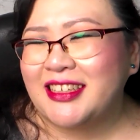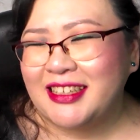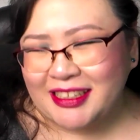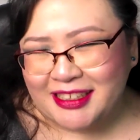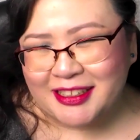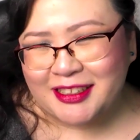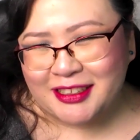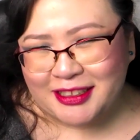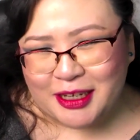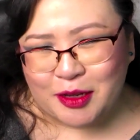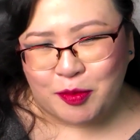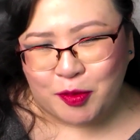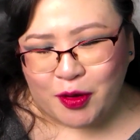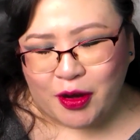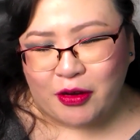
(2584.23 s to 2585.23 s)
it is
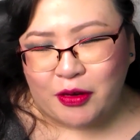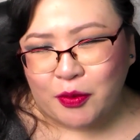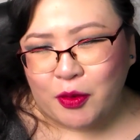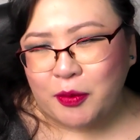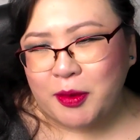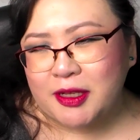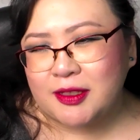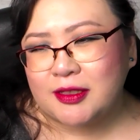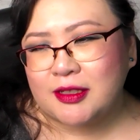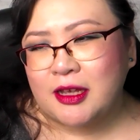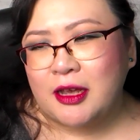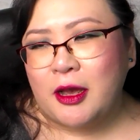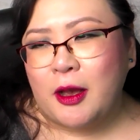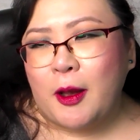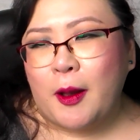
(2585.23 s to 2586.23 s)
contemporary romance.
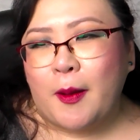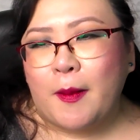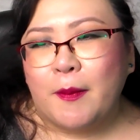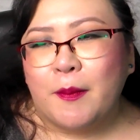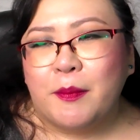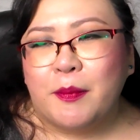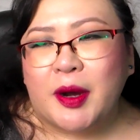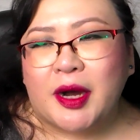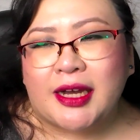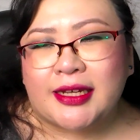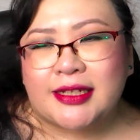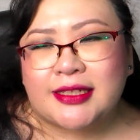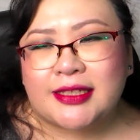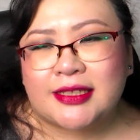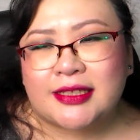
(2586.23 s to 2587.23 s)

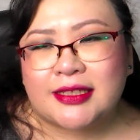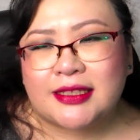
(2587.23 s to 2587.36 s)
But